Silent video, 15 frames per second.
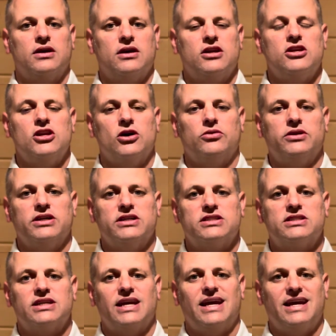
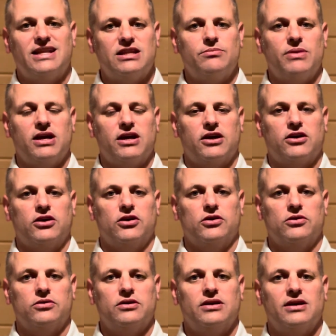Notice in the
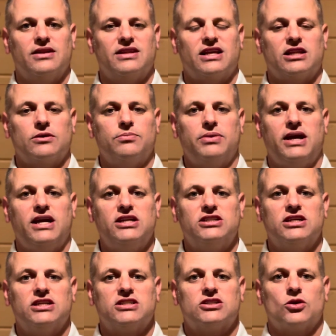Megacode that the
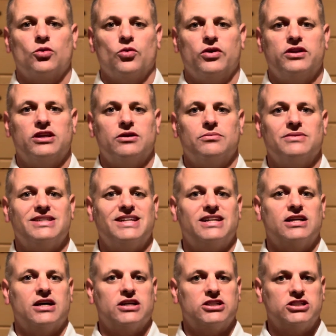patient's rhythm did
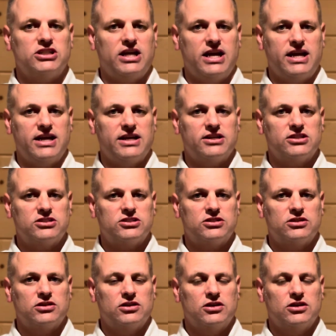not change,